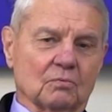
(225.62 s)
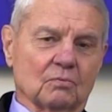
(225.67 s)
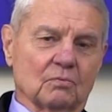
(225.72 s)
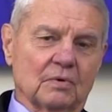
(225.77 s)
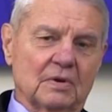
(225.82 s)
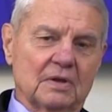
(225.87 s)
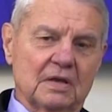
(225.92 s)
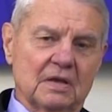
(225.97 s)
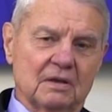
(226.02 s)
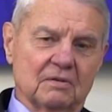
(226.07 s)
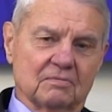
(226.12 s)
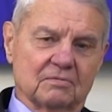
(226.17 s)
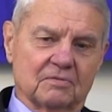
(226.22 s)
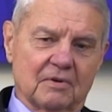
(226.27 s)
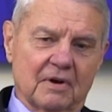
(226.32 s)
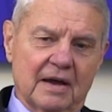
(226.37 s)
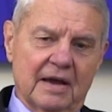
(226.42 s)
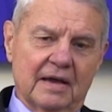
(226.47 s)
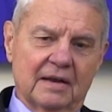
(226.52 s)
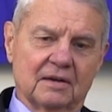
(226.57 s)
We have
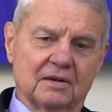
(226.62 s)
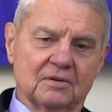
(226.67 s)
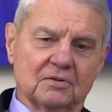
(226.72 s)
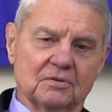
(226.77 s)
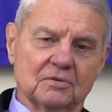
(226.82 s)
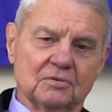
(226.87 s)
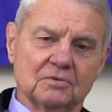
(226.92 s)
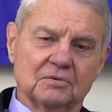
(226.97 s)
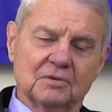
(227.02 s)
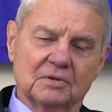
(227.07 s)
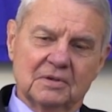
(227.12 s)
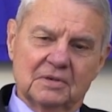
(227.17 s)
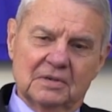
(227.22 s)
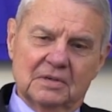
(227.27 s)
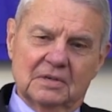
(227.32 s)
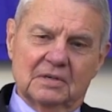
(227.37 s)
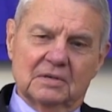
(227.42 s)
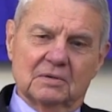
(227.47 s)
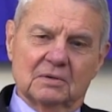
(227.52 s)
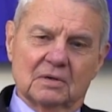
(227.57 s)
tried to
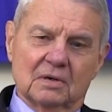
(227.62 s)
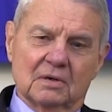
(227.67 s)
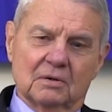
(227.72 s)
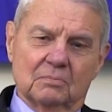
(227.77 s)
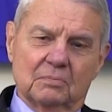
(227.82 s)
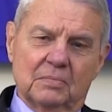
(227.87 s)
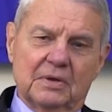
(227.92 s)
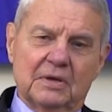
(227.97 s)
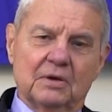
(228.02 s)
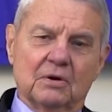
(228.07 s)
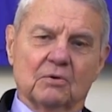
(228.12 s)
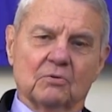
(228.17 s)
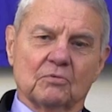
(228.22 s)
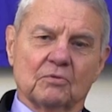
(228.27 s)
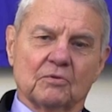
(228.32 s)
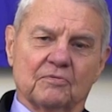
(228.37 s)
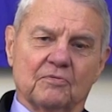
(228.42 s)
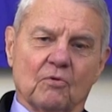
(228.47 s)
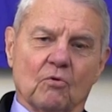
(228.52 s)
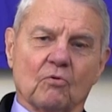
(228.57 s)
be on
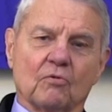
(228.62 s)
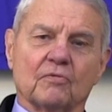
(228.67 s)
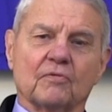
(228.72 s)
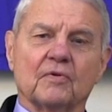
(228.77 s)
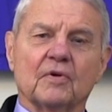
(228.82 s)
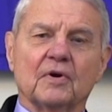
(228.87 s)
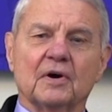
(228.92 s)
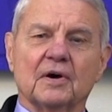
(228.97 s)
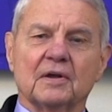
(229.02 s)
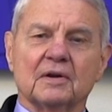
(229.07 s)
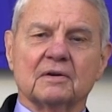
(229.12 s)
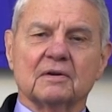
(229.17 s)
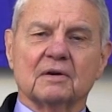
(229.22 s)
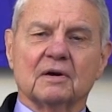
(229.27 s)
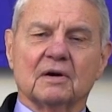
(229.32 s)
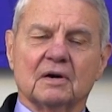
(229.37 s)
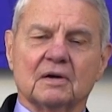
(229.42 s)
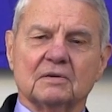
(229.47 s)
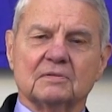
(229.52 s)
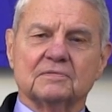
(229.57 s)
the forefront
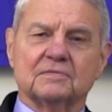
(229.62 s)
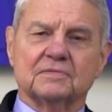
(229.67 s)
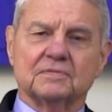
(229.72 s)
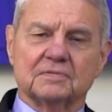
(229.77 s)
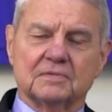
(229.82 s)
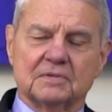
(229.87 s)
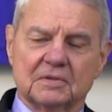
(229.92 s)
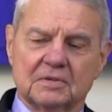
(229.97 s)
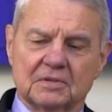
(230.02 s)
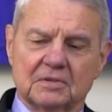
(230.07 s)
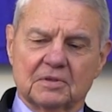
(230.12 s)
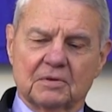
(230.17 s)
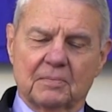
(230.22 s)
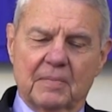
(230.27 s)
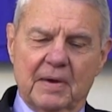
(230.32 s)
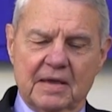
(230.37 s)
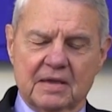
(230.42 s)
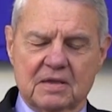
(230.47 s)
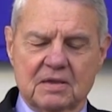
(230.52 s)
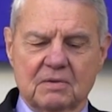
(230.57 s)
of the
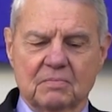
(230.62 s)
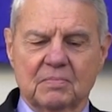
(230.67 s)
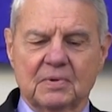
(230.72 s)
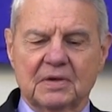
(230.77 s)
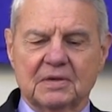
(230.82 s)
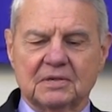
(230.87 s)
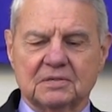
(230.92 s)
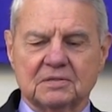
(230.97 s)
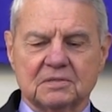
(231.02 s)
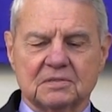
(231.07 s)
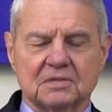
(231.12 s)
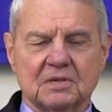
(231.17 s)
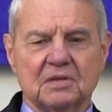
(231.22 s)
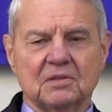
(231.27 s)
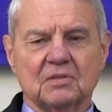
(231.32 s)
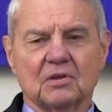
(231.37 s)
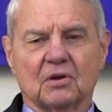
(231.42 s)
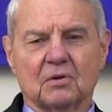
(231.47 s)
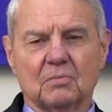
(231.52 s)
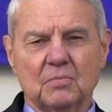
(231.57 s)
banking business
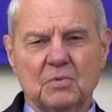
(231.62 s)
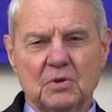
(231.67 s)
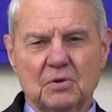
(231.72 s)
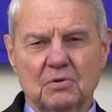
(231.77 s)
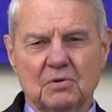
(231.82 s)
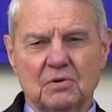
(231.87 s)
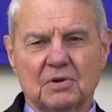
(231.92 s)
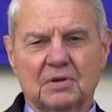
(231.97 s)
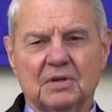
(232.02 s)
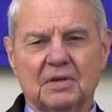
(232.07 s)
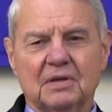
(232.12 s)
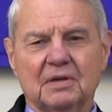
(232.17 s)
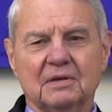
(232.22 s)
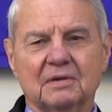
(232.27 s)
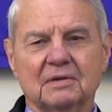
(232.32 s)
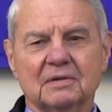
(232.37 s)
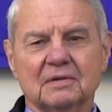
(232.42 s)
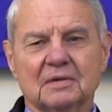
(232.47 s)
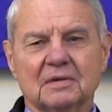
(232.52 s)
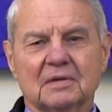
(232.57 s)
in the community.
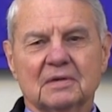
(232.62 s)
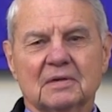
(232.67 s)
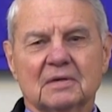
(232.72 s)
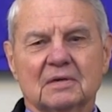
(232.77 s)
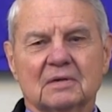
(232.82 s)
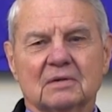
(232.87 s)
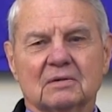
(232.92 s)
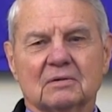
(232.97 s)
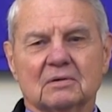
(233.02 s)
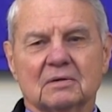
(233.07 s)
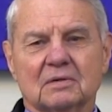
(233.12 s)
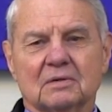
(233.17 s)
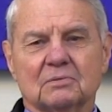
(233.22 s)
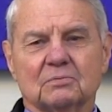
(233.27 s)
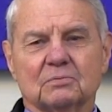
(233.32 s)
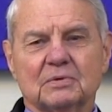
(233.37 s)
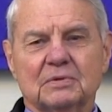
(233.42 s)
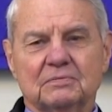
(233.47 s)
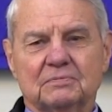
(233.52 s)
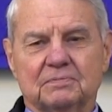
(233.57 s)

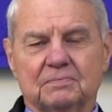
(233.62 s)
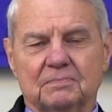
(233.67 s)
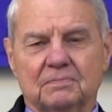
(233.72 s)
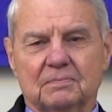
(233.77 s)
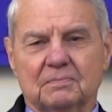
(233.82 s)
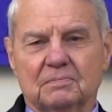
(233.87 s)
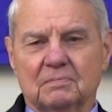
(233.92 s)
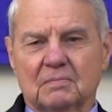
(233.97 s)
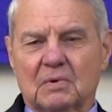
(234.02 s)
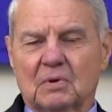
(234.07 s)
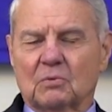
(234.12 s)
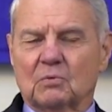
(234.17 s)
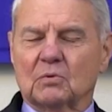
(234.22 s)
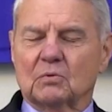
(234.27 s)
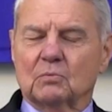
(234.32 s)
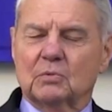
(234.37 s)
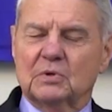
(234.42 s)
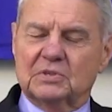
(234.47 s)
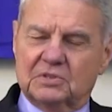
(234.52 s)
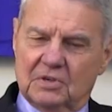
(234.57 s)
We
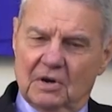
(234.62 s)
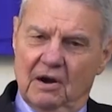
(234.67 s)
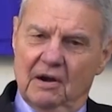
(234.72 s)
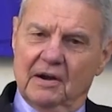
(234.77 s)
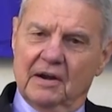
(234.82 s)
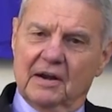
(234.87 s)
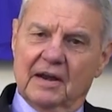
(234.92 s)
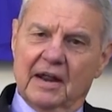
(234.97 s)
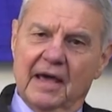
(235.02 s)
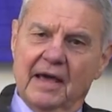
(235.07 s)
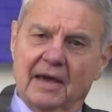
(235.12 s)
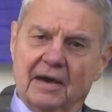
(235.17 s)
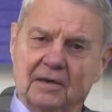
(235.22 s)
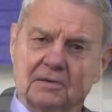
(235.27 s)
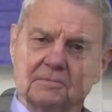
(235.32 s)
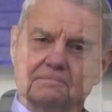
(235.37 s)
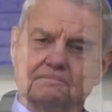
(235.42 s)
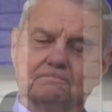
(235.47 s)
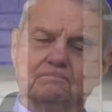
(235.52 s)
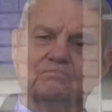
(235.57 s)
started
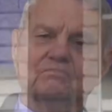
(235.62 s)
out